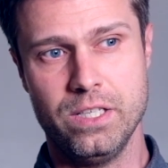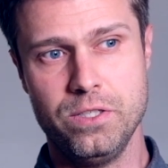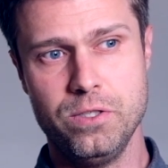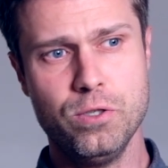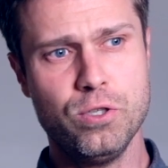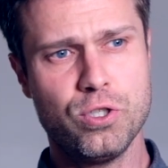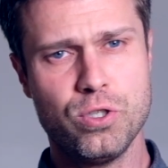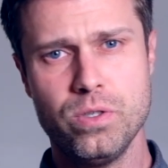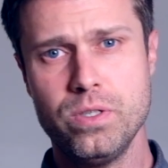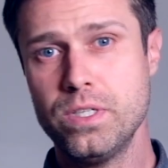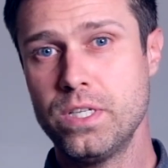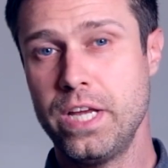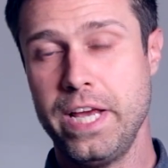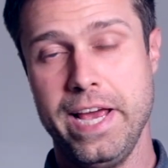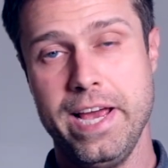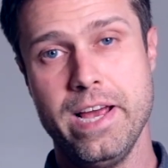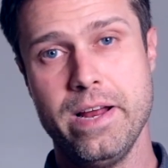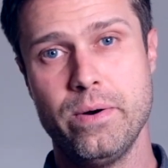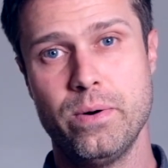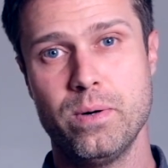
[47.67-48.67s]
you shouldn't
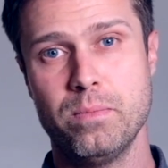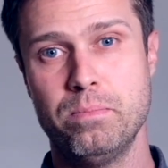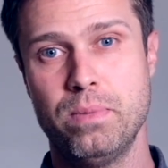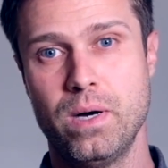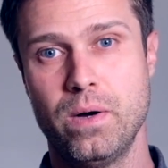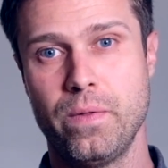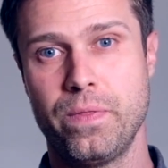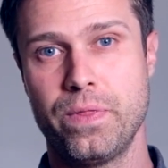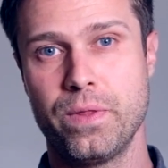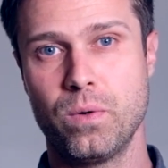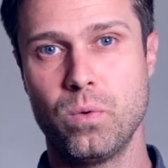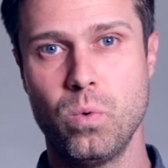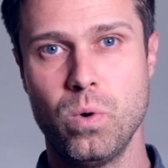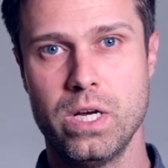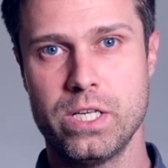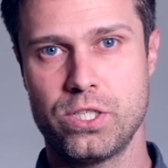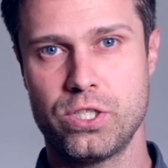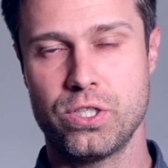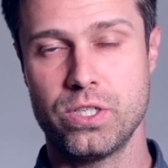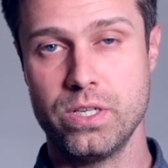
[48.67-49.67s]
care about the
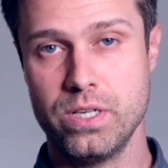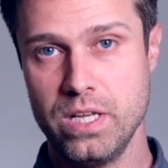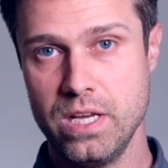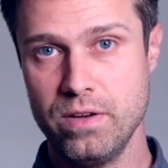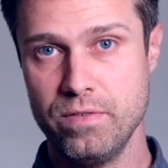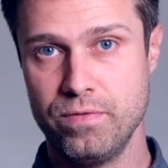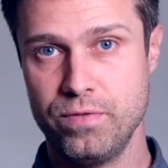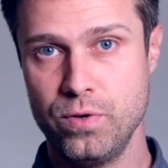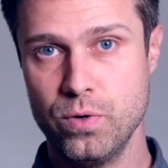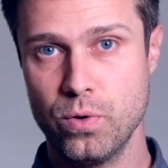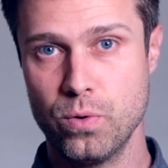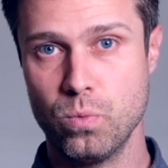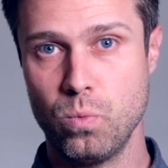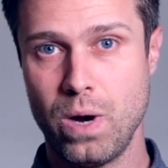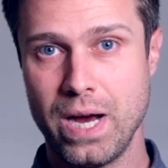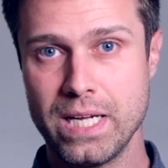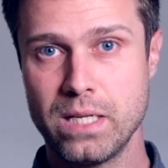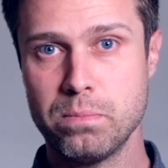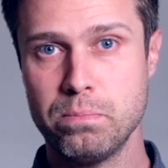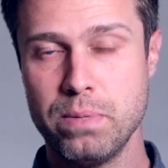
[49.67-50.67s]
question if your
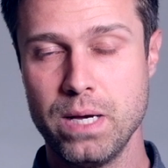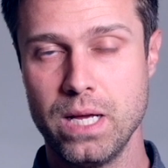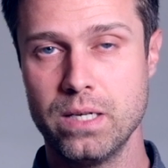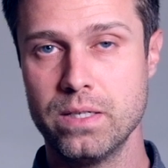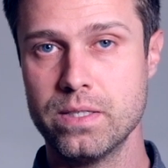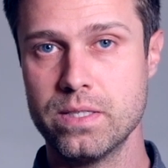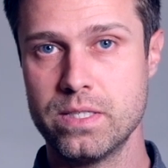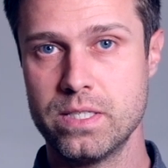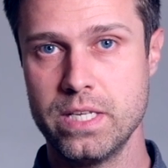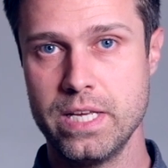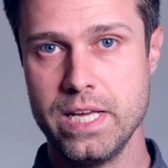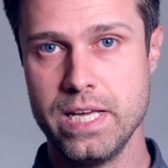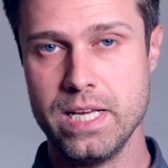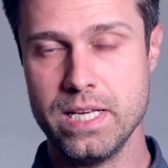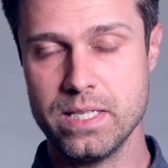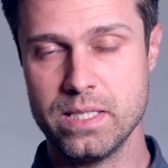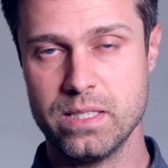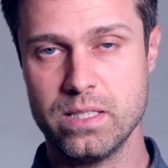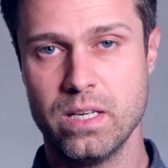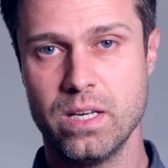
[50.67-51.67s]
white balance
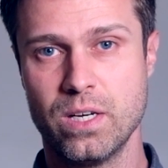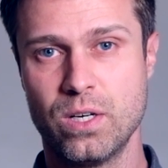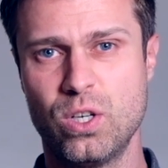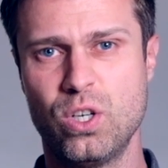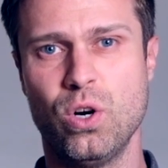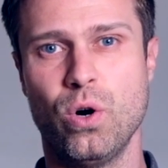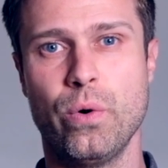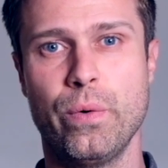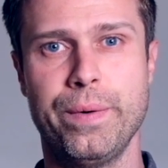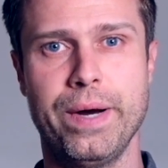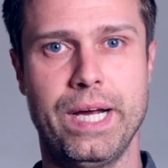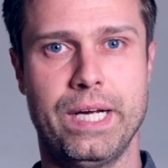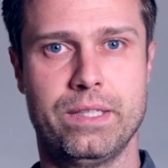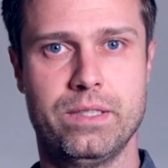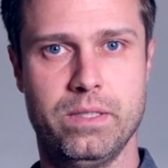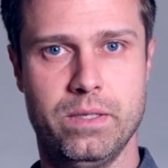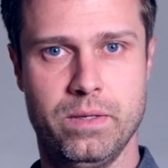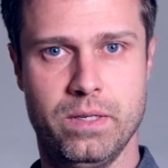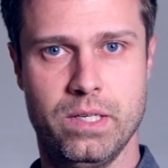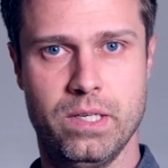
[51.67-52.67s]
is
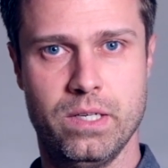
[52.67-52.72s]
correct.